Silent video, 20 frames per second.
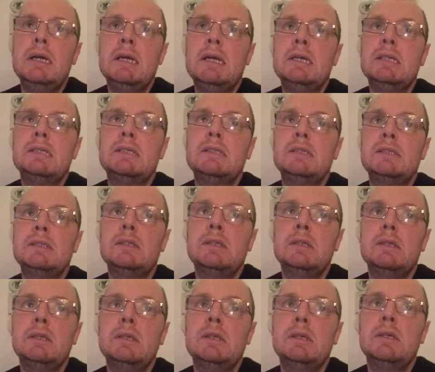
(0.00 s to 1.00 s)
it's
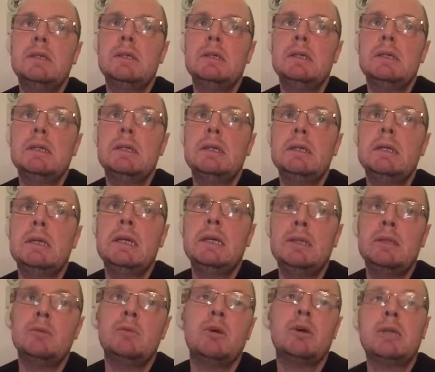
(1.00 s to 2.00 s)

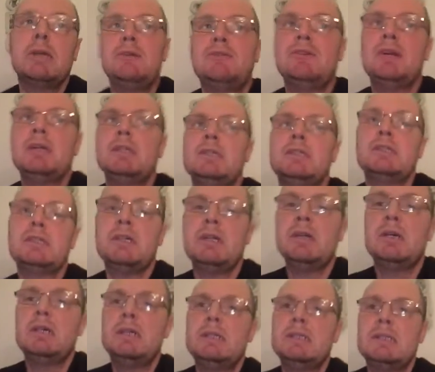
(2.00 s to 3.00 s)
in the Rocky
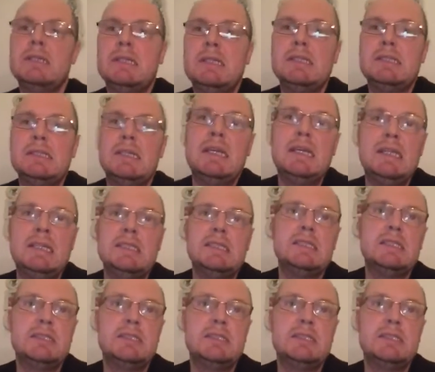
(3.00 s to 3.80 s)
franchise, it's his